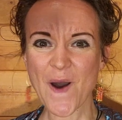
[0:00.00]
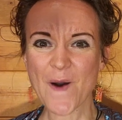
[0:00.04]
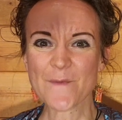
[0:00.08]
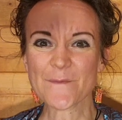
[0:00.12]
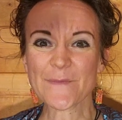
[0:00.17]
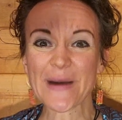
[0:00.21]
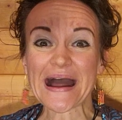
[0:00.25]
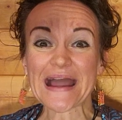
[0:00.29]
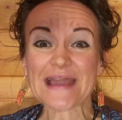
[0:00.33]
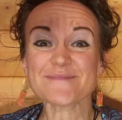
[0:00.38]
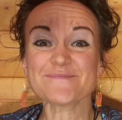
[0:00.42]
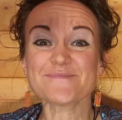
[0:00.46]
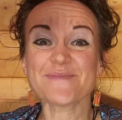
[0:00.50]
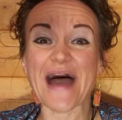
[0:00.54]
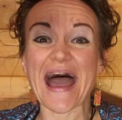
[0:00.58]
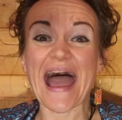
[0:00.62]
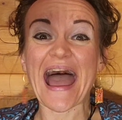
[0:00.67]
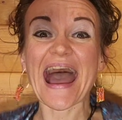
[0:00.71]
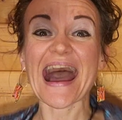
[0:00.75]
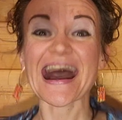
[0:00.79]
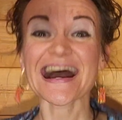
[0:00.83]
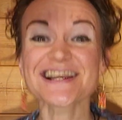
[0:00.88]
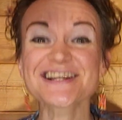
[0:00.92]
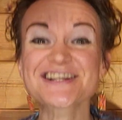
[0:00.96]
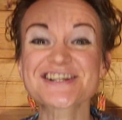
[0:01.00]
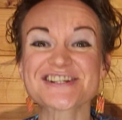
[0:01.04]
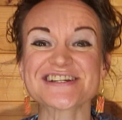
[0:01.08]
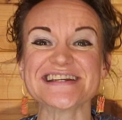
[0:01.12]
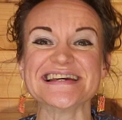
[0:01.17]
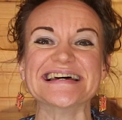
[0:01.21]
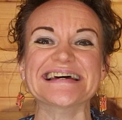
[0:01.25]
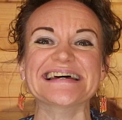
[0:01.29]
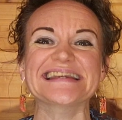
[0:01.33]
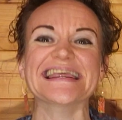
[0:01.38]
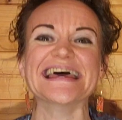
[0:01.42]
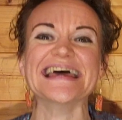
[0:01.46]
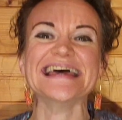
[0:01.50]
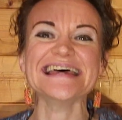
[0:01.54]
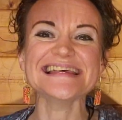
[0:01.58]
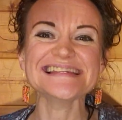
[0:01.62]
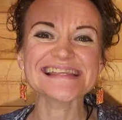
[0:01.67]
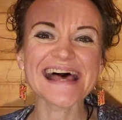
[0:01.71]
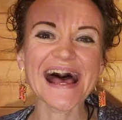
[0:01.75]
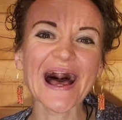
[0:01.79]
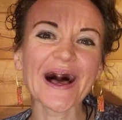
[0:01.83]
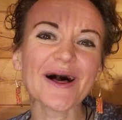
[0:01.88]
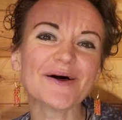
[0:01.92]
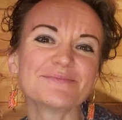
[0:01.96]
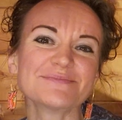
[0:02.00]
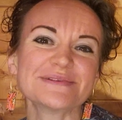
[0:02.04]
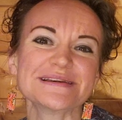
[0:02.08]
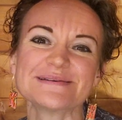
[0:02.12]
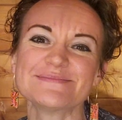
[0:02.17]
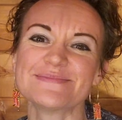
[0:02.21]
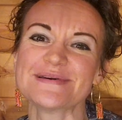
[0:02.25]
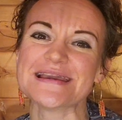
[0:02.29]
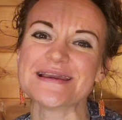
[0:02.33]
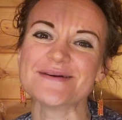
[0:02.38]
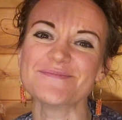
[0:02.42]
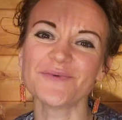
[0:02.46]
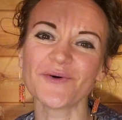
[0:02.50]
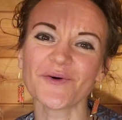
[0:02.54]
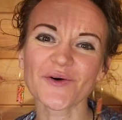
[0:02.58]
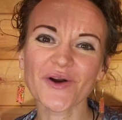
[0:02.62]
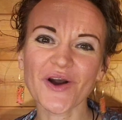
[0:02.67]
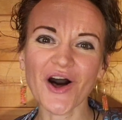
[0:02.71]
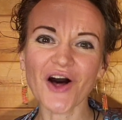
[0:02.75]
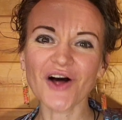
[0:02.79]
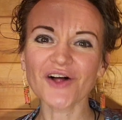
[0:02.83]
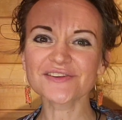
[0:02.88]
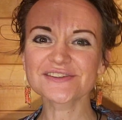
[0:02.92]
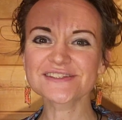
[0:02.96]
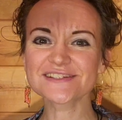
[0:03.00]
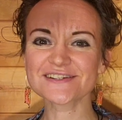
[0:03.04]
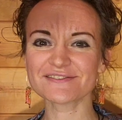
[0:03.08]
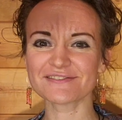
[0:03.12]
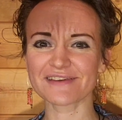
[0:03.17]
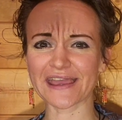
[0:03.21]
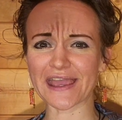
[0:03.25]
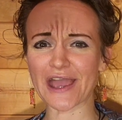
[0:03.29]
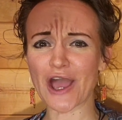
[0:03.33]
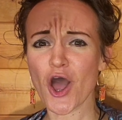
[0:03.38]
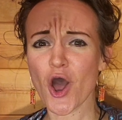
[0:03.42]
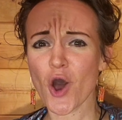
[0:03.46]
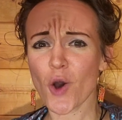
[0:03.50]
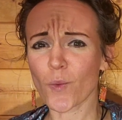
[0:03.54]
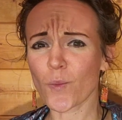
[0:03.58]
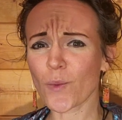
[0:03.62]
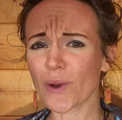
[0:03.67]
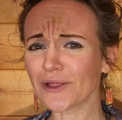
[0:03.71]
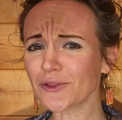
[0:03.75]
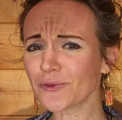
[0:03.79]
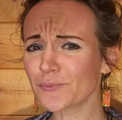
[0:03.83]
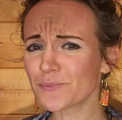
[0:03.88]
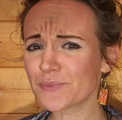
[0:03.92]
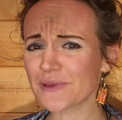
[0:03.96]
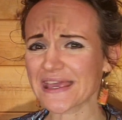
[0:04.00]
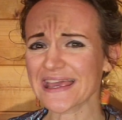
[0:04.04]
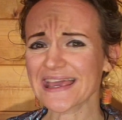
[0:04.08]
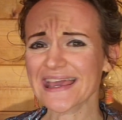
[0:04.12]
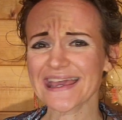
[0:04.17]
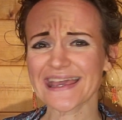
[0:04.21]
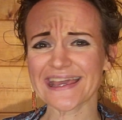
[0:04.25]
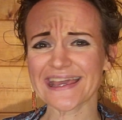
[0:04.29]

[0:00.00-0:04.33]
My passion is helping people cultivate well-being